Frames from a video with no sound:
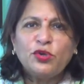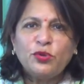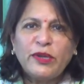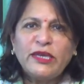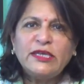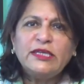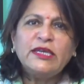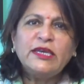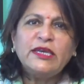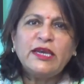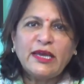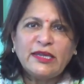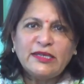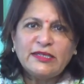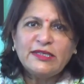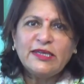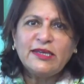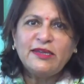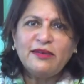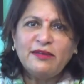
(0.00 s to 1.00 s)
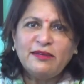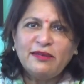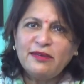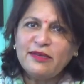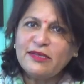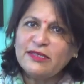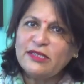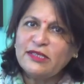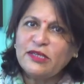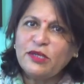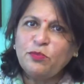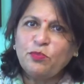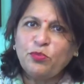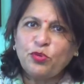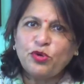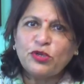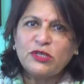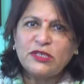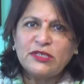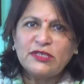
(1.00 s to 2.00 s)
2019 is an
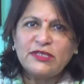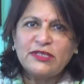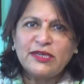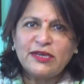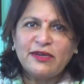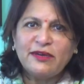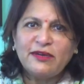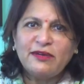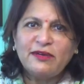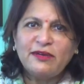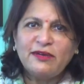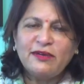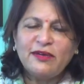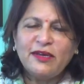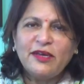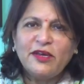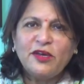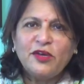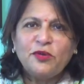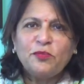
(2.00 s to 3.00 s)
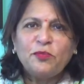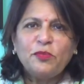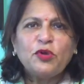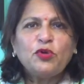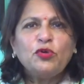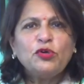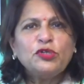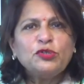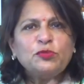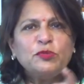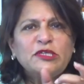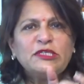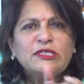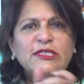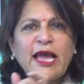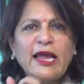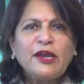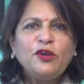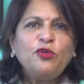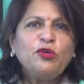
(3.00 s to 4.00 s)
important year because we
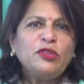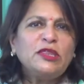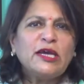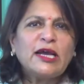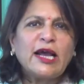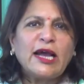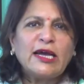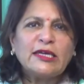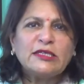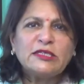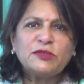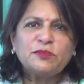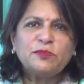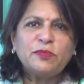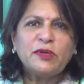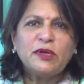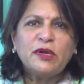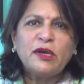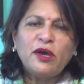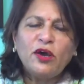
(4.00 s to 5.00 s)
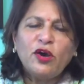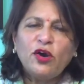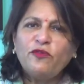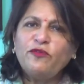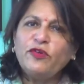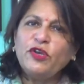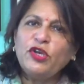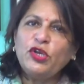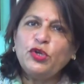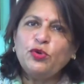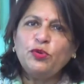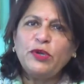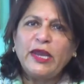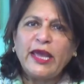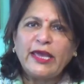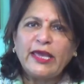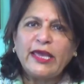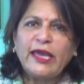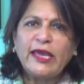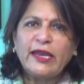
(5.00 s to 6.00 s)
stand on the cusp of a new
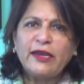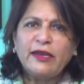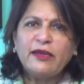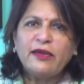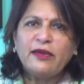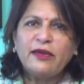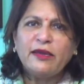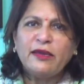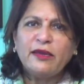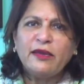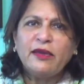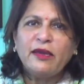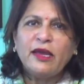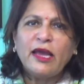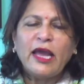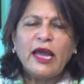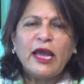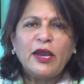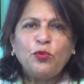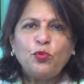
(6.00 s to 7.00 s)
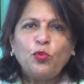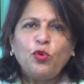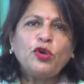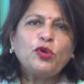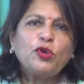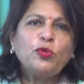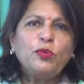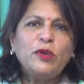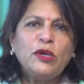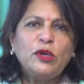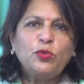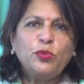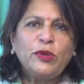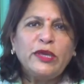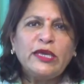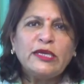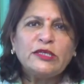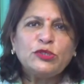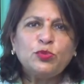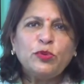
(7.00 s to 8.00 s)
decade. And what will
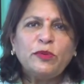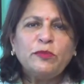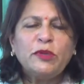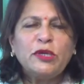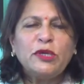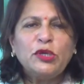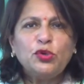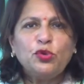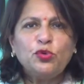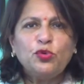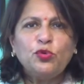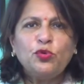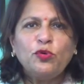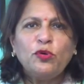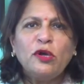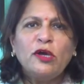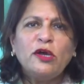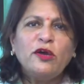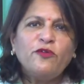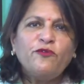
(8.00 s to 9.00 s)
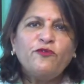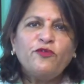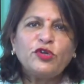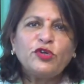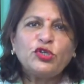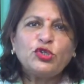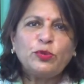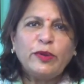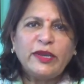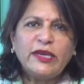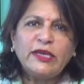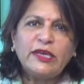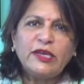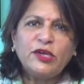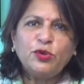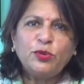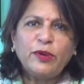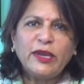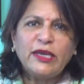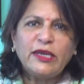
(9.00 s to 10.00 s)
we as women do for
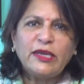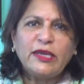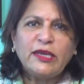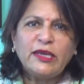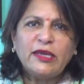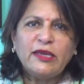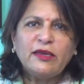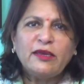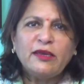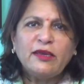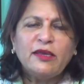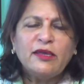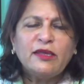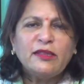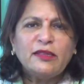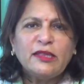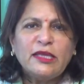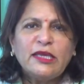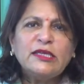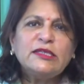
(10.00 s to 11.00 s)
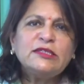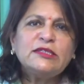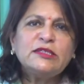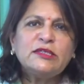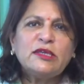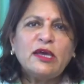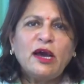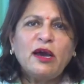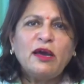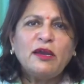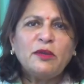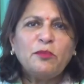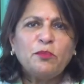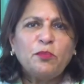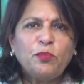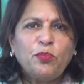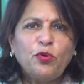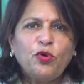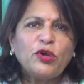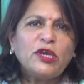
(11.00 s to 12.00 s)
2020? These are
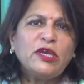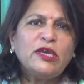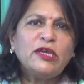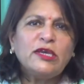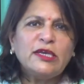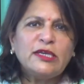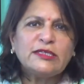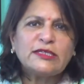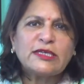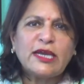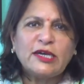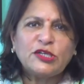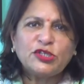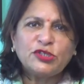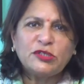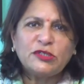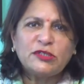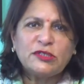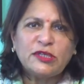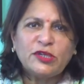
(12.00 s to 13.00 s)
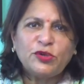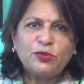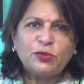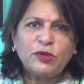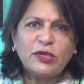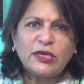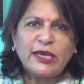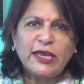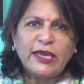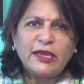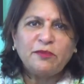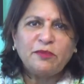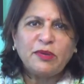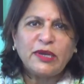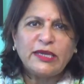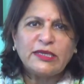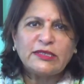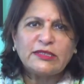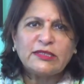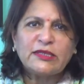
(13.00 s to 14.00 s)
important discussions that will take
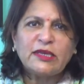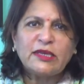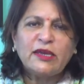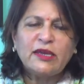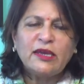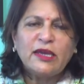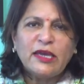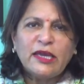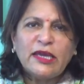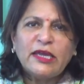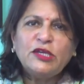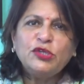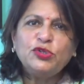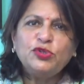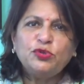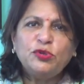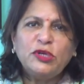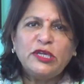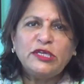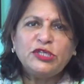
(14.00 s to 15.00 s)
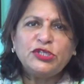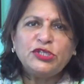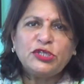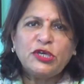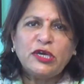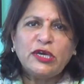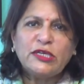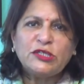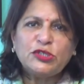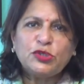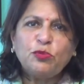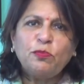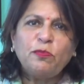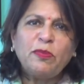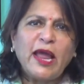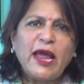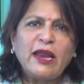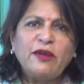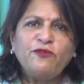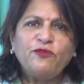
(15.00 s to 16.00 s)
place in Tunisia as you
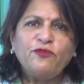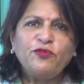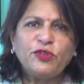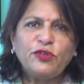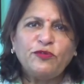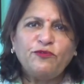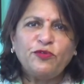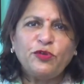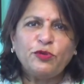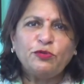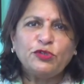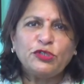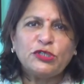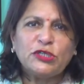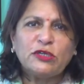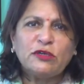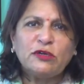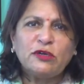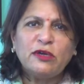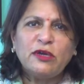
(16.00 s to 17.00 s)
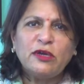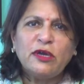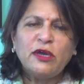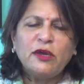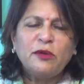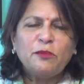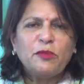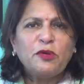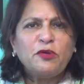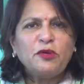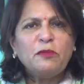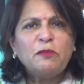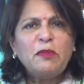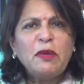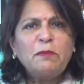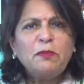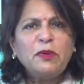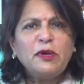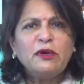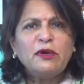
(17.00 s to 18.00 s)
plan for the future. But
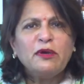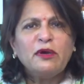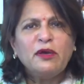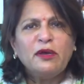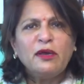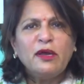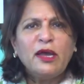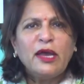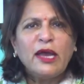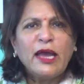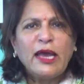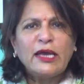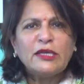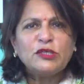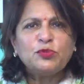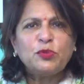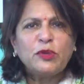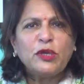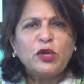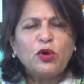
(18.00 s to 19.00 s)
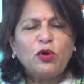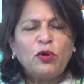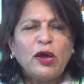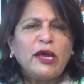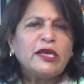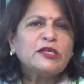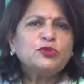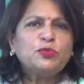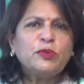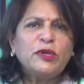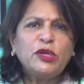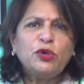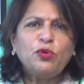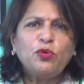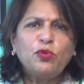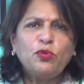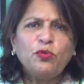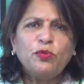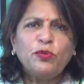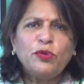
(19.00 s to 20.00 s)
remember, as we
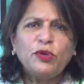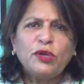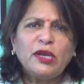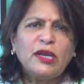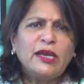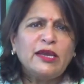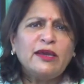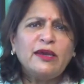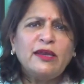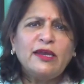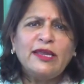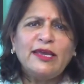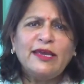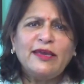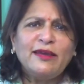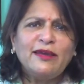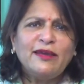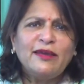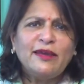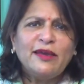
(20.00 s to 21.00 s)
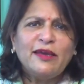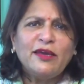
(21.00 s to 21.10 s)
know clearly,